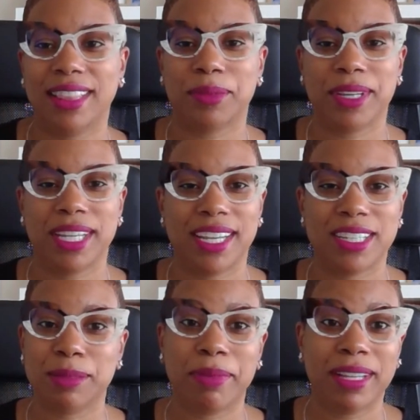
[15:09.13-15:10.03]
3
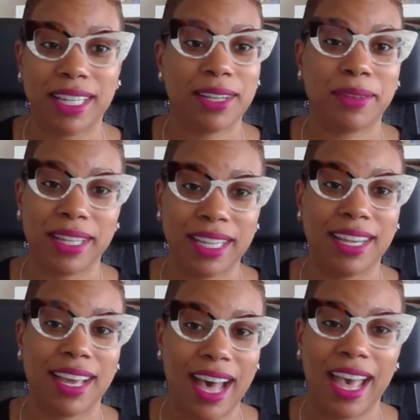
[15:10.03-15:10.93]
years. But
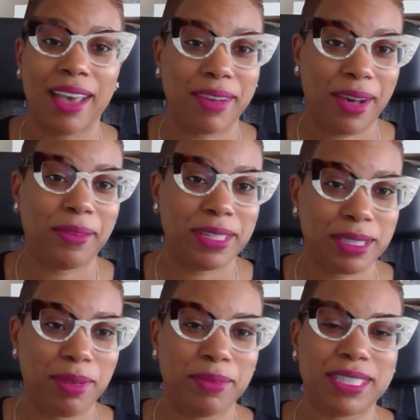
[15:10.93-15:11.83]
literally, I have
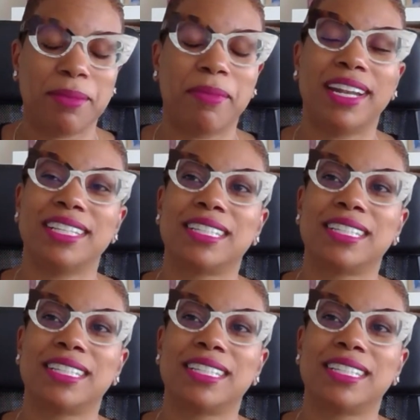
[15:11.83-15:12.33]
always been with somebody.